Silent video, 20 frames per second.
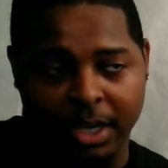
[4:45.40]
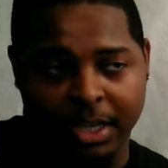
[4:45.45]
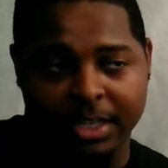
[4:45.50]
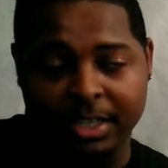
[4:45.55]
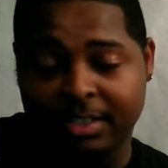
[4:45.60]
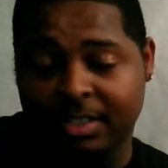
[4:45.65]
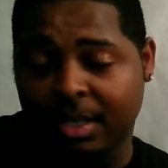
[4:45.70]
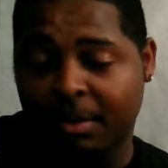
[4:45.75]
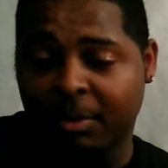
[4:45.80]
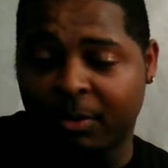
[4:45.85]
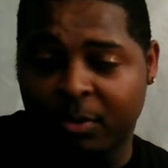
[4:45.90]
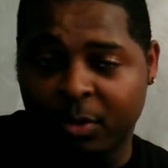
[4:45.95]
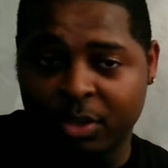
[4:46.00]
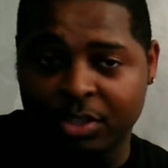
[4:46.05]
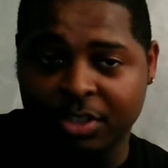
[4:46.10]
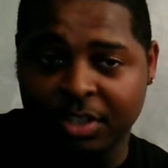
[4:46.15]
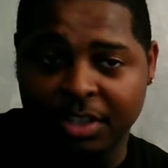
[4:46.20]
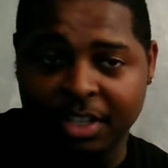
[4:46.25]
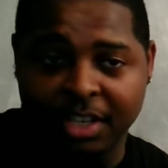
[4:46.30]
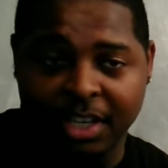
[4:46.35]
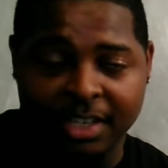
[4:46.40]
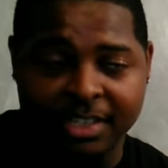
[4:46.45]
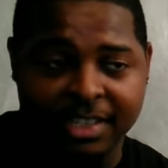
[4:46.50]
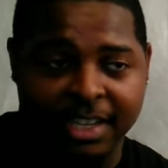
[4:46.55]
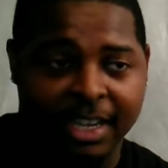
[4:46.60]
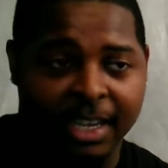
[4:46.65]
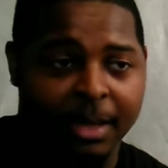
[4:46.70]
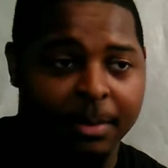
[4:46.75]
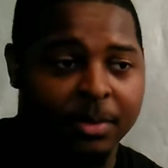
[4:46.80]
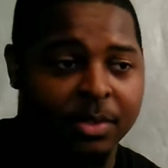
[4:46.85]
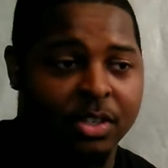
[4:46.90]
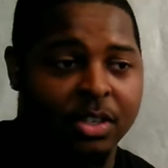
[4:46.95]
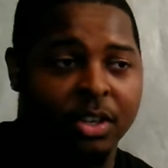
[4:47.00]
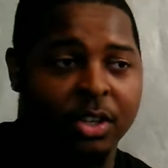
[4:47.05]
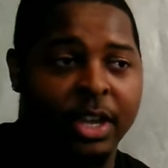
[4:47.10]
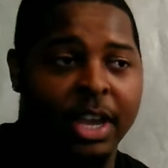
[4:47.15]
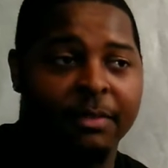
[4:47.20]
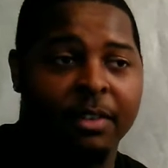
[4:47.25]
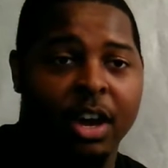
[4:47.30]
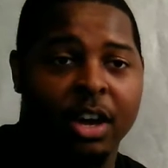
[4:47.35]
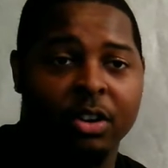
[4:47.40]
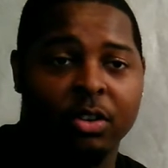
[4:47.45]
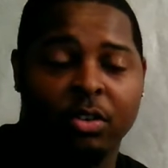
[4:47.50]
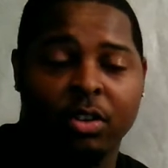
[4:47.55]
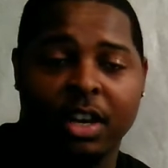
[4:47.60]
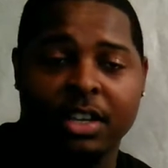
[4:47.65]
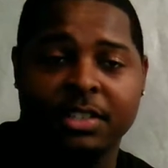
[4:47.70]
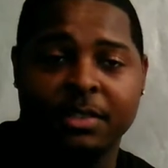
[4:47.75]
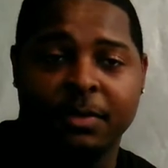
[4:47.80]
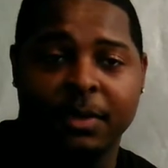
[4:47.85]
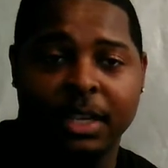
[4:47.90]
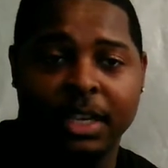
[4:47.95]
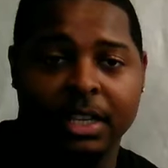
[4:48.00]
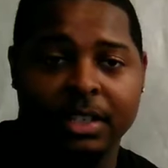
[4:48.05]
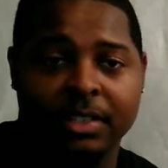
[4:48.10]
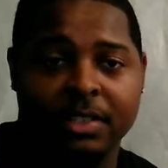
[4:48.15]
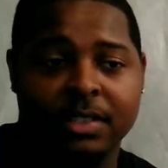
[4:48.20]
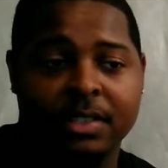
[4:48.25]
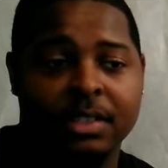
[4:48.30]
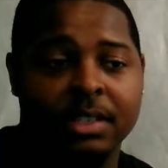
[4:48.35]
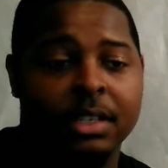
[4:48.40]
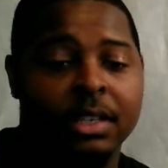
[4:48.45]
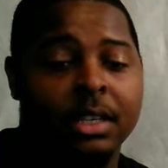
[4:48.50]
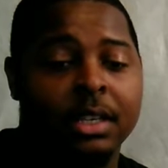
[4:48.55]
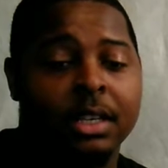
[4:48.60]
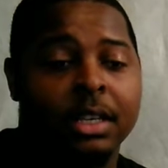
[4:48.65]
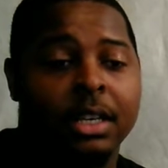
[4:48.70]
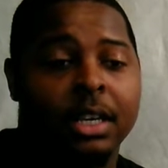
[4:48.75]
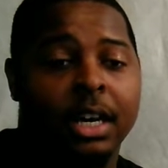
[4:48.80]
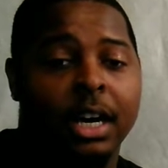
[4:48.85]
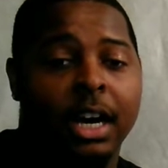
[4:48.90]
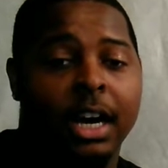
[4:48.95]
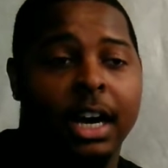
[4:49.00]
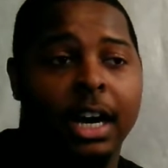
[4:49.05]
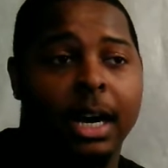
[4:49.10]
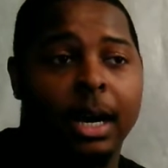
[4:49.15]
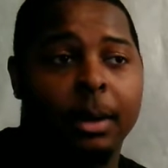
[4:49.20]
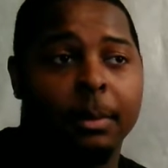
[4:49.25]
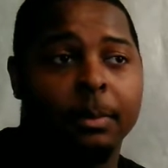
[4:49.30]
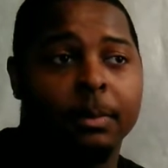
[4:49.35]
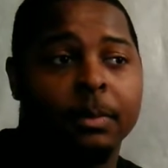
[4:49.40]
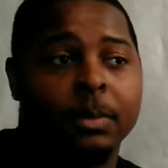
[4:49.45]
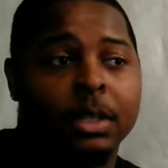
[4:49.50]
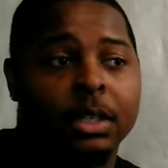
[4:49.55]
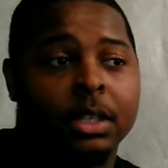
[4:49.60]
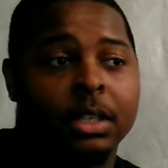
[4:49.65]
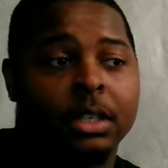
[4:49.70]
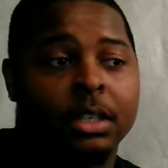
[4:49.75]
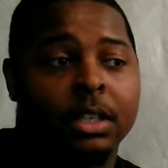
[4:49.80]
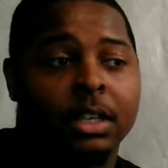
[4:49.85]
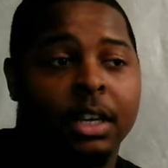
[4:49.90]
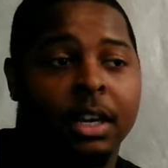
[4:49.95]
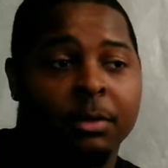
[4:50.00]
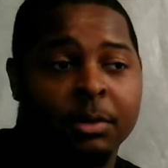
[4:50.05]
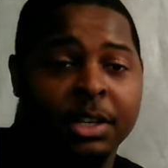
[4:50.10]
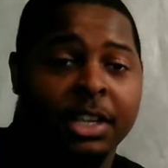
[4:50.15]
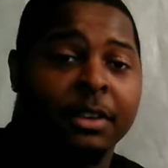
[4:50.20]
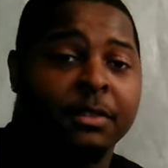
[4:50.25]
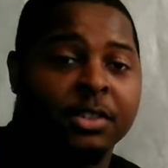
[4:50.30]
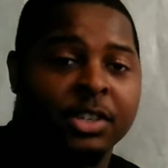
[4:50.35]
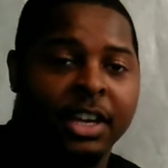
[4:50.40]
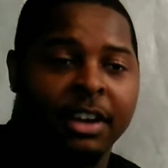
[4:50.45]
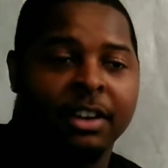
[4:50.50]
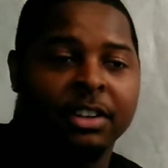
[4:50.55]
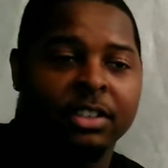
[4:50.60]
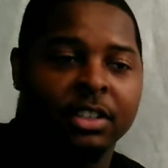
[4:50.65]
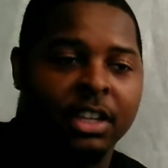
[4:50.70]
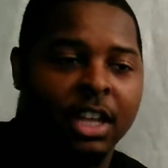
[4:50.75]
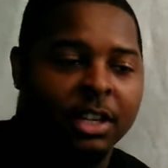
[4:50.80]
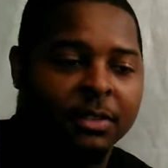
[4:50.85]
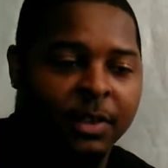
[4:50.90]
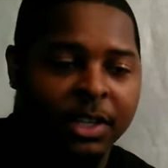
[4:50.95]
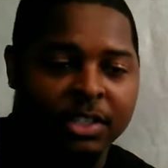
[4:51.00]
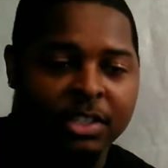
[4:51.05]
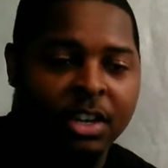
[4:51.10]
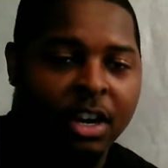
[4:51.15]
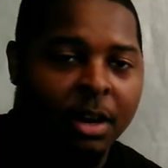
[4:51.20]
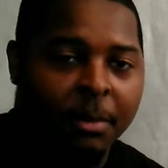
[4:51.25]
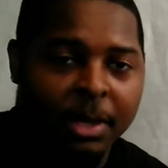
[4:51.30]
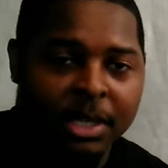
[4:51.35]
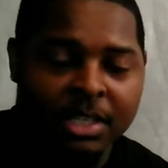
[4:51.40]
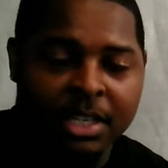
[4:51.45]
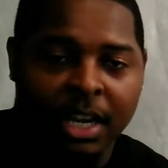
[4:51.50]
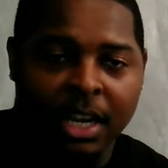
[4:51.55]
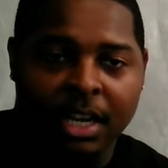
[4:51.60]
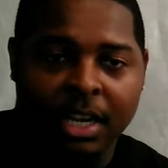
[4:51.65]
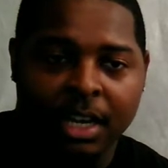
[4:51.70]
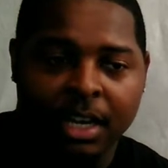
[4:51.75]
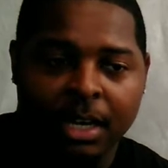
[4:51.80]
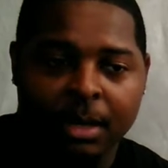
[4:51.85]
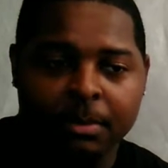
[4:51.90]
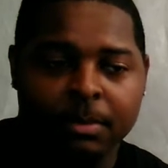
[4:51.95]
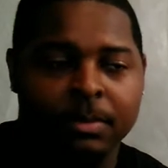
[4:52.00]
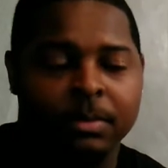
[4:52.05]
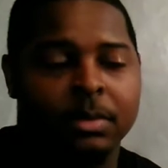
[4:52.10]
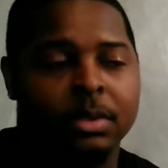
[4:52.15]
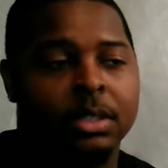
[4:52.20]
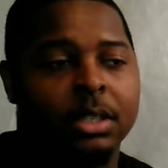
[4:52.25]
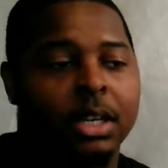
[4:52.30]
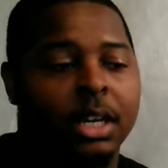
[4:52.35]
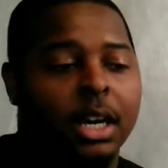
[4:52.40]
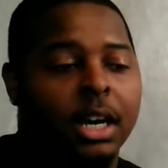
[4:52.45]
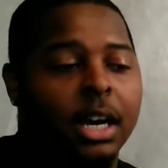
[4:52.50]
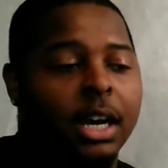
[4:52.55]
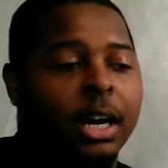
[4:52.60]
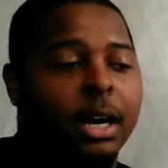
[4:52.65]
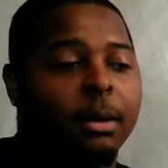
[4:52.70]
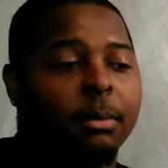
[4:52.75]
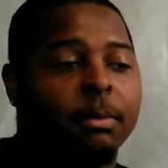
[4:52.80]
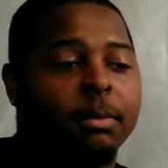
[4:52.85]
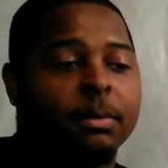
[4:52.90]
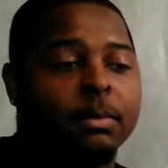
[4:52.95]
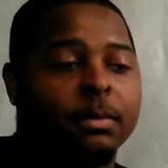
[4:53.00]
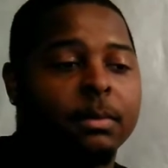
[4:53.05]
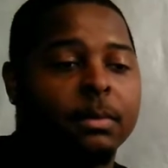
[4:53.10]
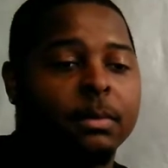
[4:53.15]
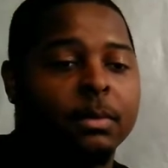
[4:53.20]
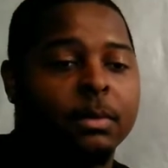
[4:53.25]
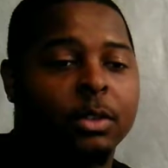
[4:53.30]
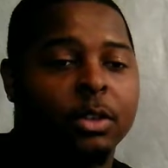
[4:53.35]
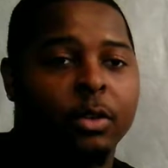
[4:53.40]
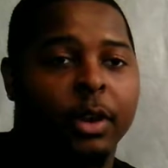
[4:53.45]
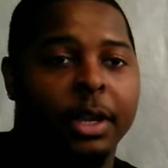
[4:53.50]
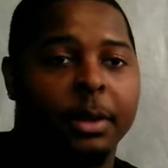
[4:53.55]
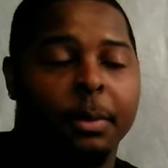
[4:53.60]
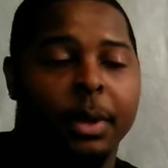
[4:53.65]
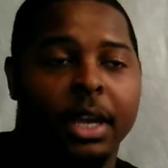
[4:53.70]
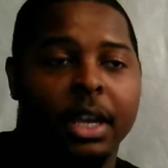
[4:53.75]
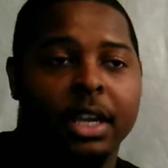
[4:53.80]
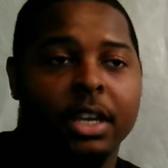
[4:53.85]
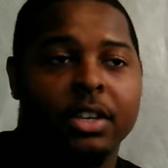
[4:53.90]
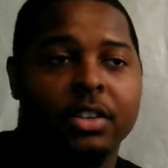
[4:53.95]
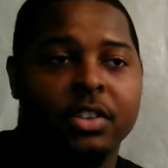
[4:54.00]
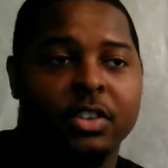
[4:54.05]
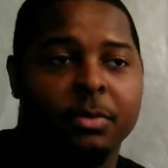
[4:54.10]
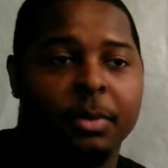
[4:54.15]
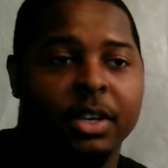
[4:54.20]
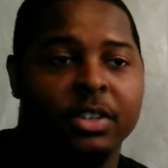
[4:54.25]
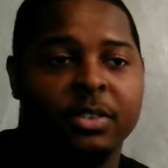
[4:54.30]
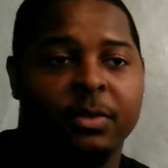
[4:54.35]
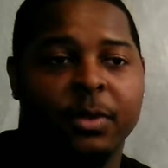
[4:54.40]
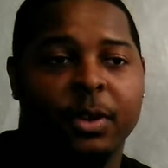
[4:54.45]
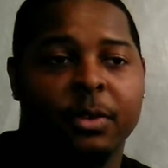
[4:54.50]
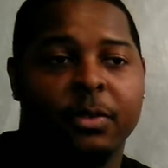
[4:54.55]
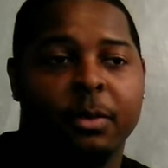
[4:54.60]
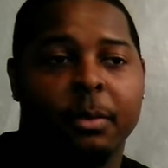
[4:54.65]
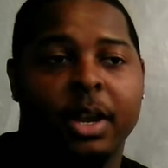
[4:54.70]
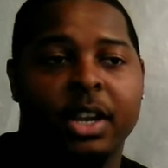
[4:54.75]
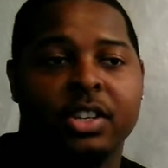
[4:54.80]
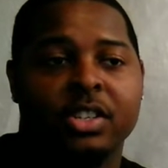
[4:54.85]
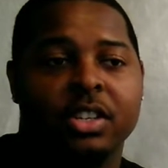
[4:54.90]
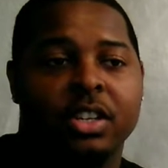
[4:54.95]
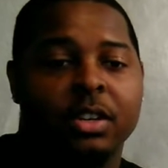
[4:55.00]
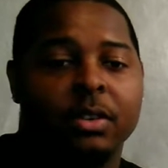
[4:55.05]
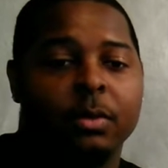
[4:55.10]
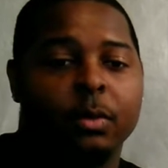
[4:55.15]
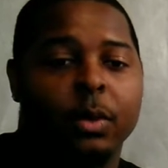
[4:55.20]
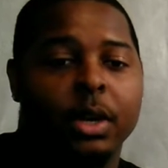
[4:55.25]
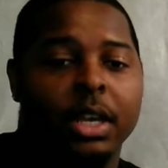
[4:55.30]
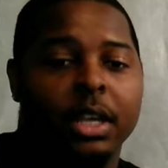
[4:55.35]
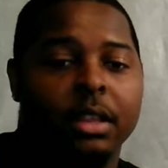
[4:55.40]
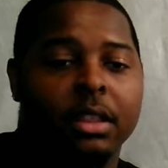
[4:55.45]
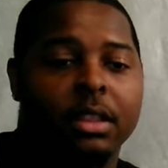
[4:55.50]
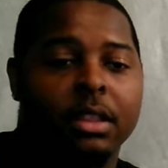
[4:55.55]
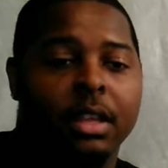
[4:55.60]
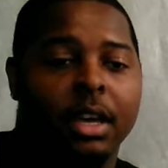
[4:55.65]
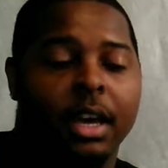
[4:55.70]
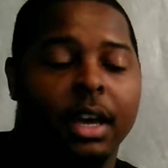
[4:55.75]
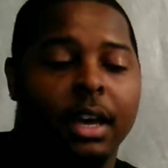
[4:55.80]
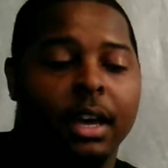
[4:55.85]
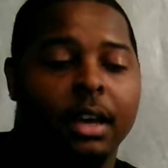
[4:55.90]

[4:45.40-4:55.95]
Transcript: Right, and some, of course, during the daytime. You have autocross events. I want to give a shout out to LasVegasCarMeets.com. Great page, especially for information with